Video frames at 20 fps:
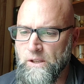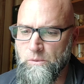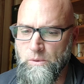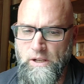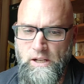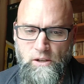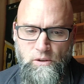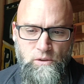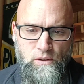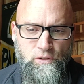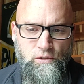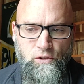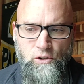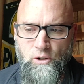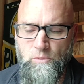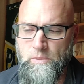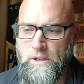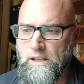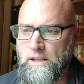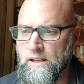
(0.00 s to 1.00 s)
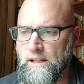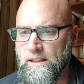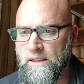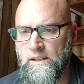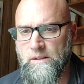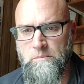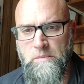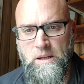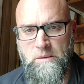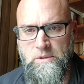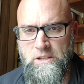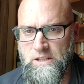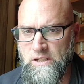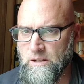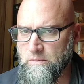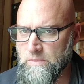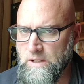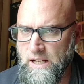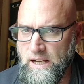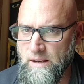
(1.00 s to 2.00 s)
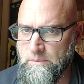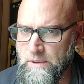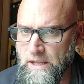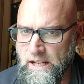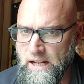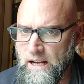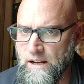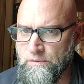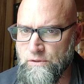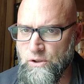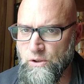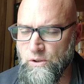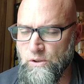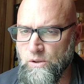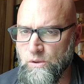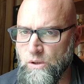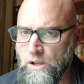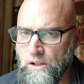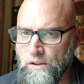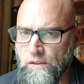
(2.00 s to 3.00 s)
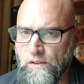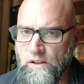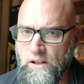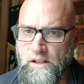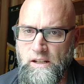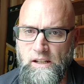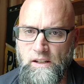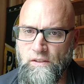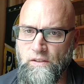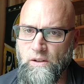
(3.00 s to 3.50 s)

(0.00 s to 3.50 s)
we hear the sermon, and then maybe sometime that afternoon on Sunday,